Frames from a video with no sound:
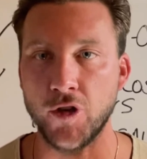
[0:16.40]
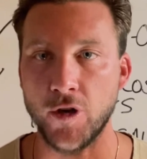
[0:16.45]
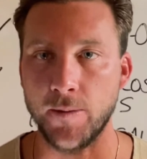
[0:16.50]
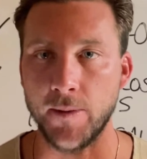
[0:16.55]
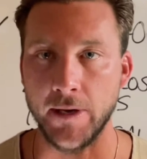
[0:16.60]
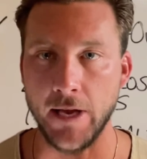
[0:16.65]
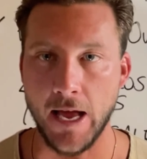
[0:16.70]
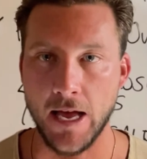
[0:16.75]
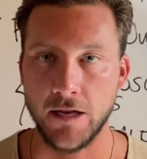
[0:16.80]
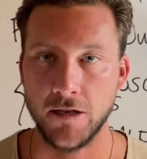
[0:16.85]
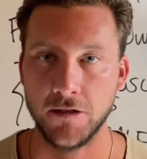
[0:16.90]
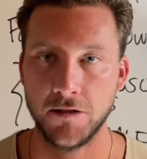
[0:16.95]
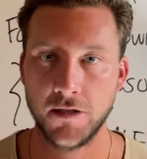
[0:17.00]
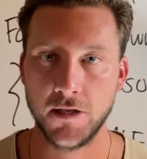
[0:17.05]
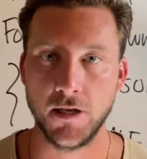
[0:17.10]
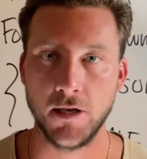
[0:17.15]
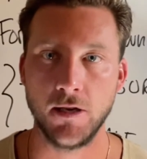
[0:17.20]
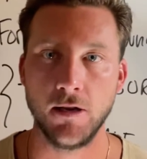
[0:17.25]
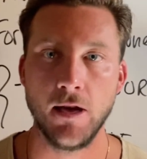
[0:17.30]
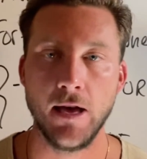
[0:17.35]

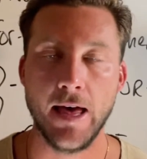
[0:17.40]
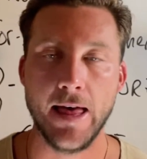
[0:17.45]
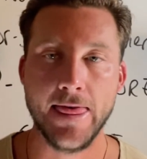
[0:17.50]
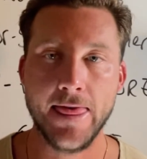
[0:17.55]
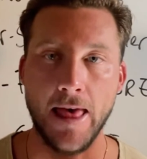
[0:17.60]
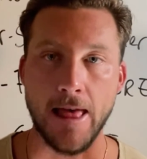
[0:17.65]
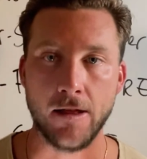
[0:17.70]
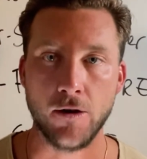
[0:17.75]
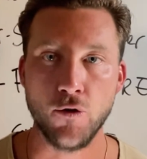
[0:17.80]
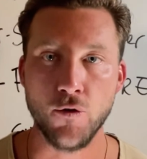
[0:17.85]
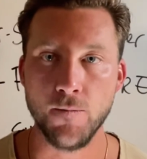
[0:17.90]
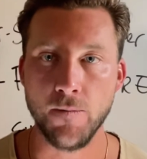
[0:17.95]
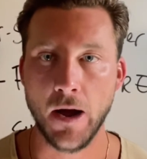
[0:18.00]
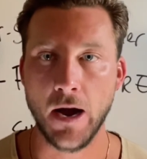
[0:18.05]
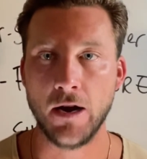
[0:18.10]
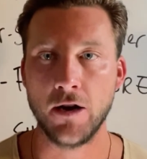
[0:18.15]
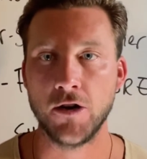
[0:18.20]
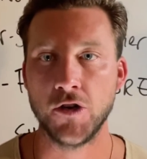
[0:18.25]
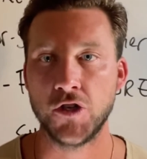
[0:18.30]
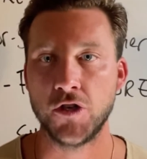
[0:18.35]
terminology that home
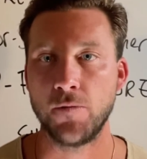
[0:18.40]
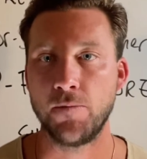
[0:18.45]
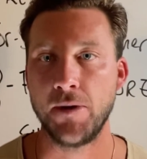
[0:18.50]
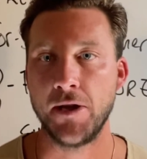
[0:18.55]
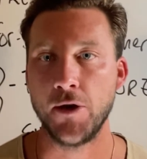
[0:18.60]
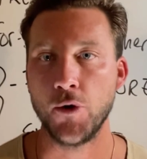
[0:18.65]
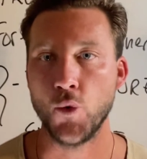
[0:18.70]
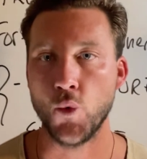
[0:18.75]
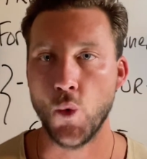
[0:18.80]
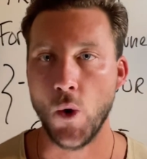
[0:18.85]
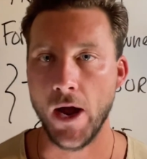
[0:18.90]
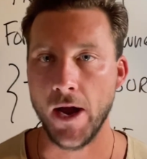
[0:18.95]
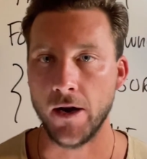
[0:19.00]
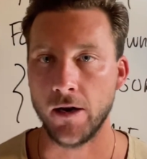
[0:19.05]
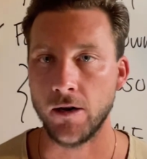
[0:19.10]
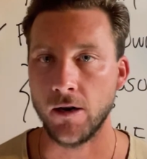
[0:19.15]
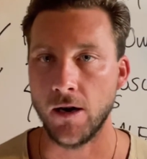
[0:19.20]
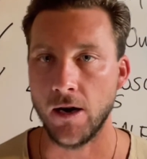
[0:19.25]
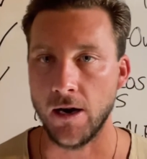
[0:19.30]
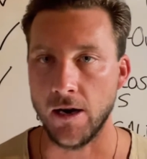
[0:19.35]
buyers should be
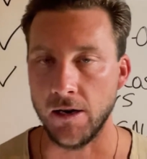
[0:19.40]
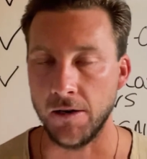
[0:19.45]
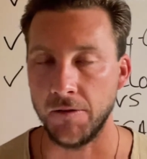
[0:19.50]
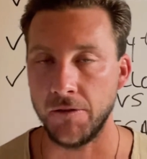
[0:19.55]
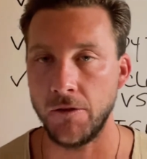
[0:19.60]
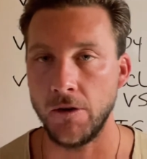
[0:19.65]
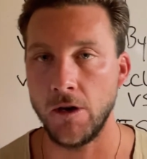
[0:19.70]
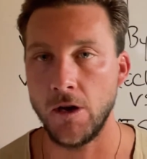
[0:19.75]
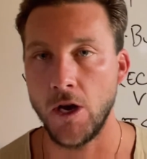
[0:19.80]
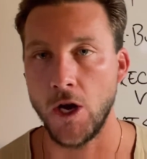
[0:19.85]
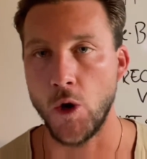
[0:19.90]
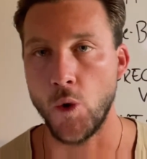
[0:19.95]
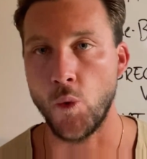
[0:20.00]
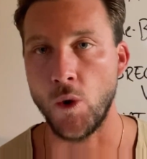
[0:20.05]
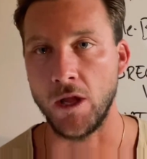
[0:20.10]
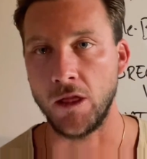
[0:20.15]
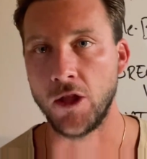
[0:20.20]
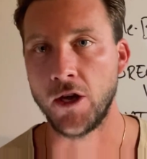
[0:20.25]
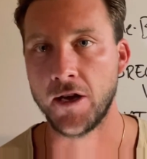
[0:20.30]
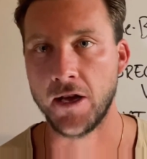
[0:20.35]
aware of
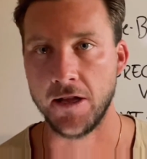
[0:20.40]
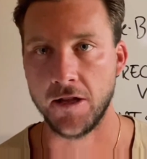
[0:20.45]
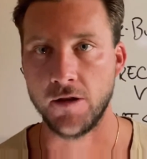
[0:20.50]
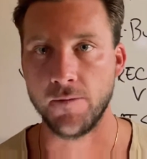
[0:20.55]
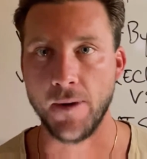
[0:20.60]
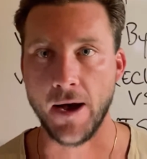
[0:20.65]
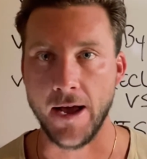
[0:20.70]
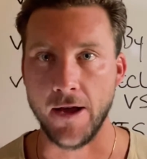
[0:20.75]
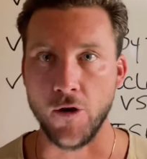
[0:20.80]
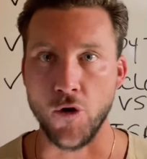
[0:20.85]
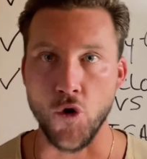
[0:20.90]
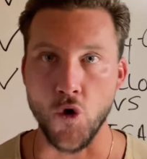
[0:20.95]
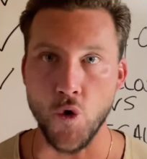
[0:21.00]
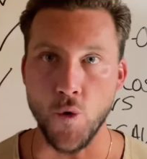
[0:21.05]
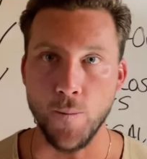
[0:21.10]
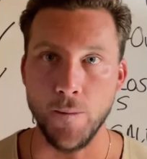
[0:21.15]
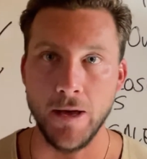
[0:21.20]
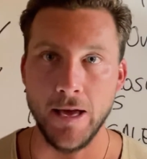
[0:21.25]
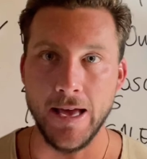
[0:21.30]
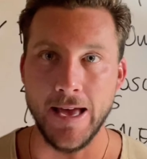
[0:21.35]
when looking to buy a
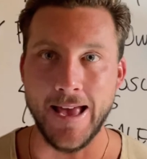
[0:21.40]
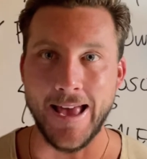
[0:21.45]
home.